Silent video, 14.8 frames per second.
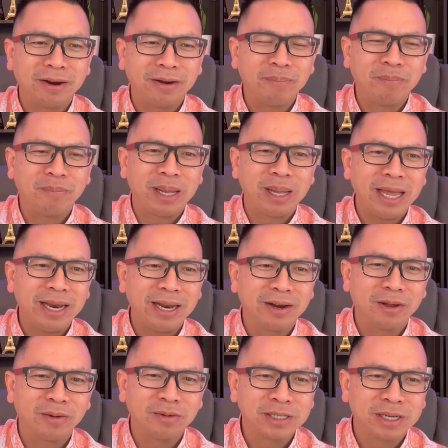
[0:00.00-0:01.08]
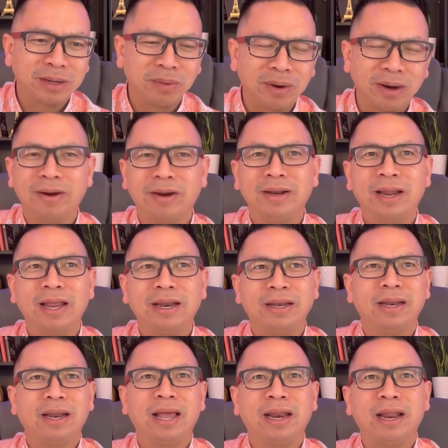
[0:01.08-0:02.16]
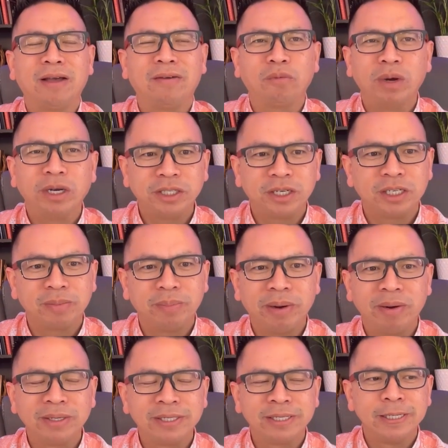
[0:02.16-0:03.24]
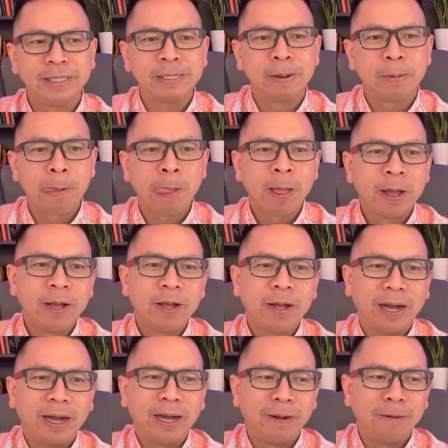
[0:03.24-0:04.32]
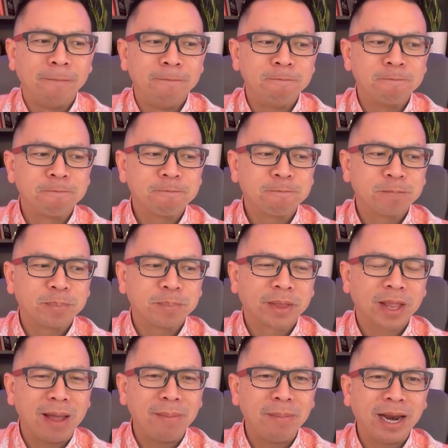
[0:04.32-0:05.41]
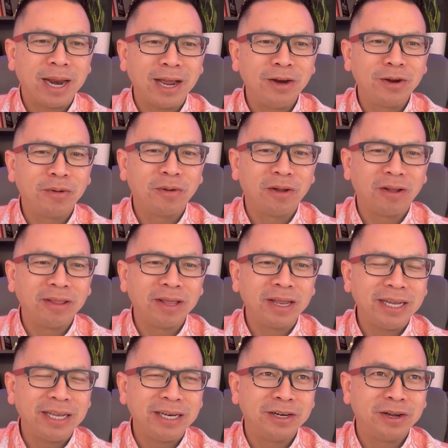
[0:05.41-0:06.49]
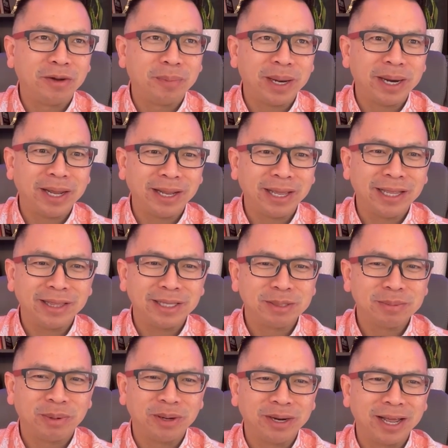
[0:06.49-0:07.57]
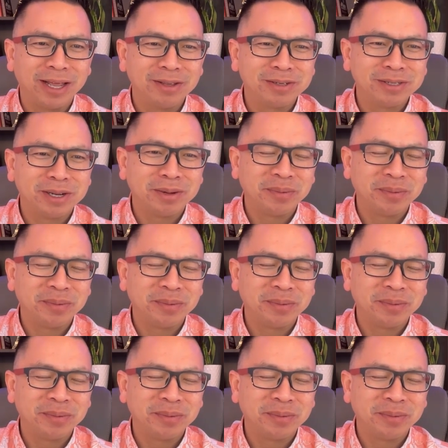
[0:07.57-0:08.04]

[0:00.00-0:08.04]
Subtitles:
a plane and go somewhere and have rich experiences, I mean, I know all they need to know about LA at this point. There's